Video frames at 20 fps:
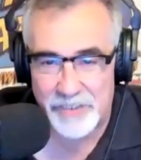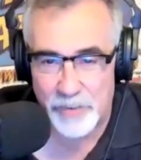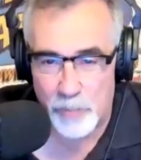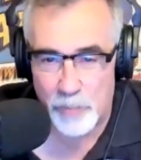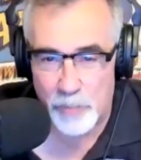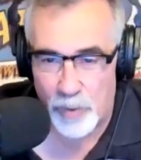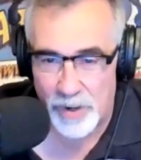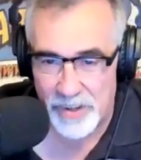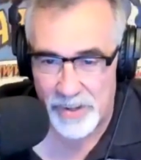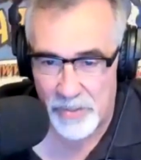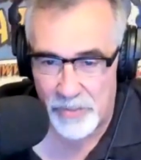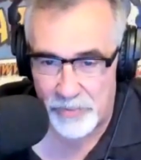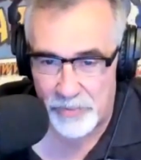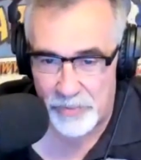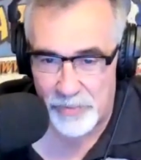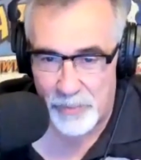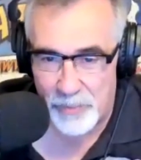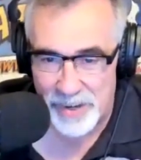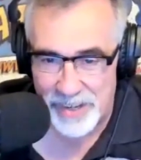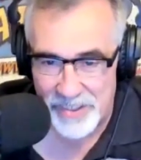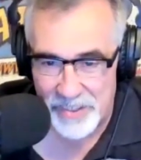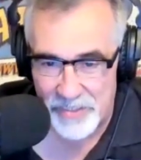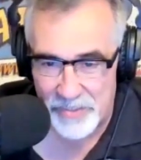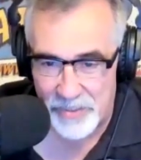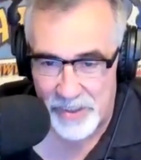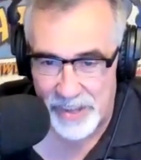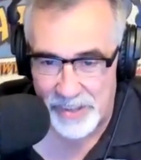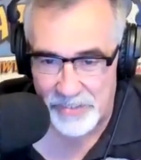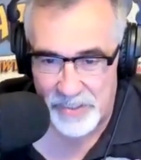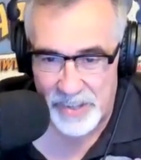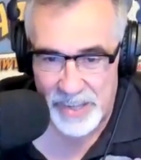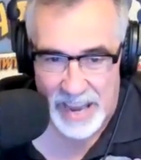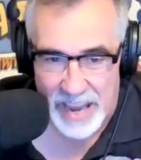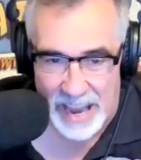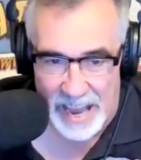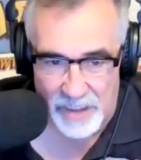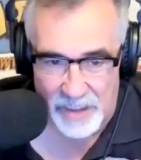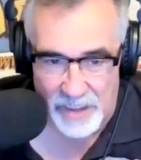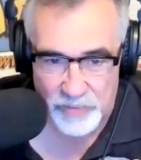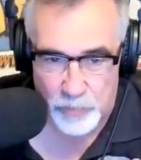He says one of the things
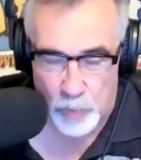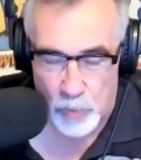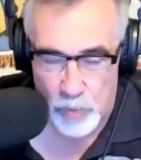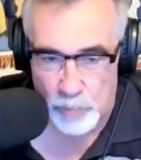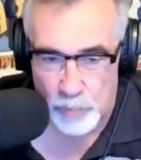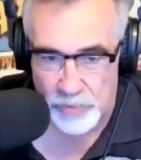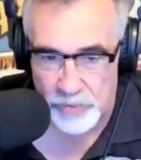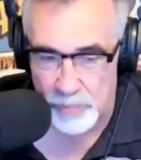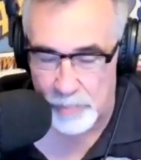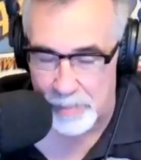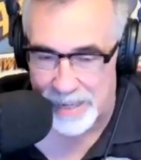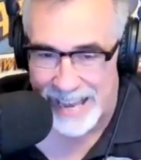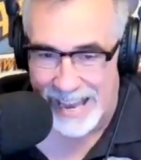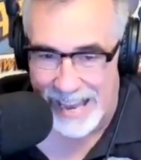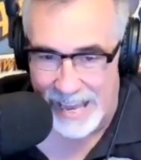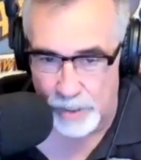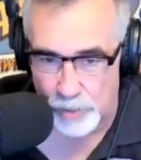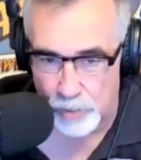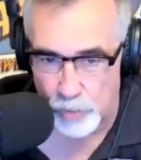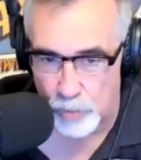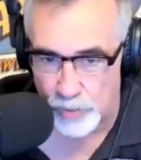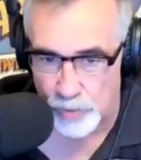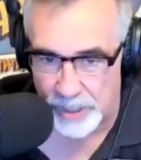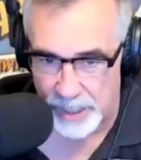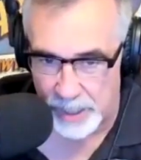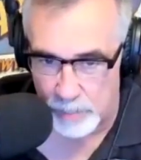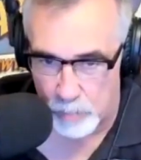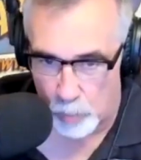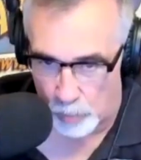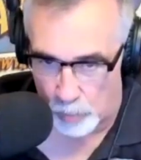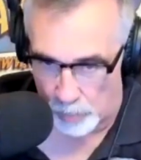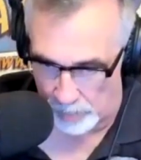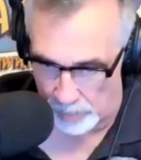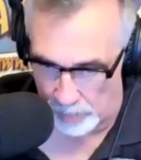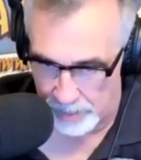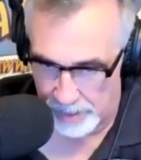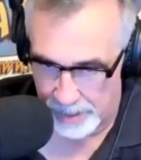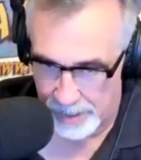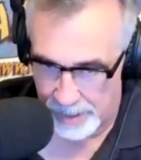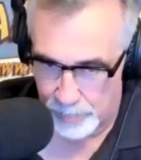he asked for was a mechanical
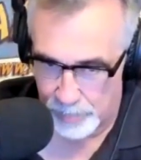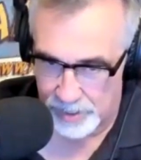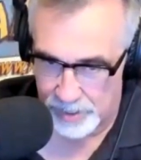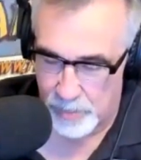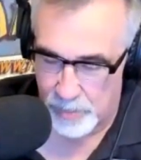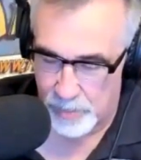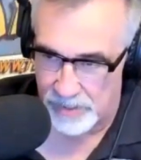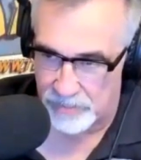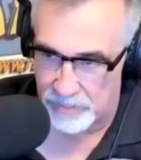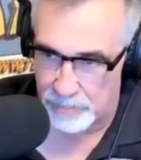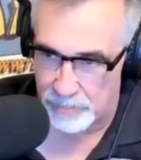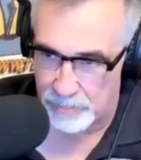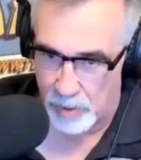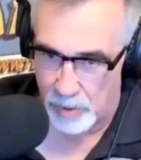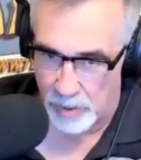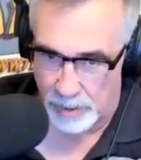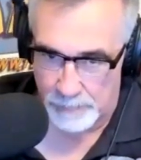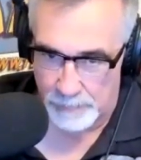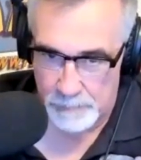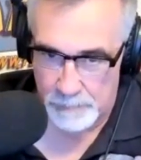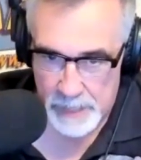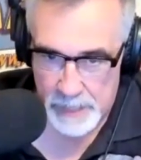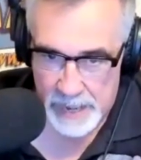keyboard with a question mark.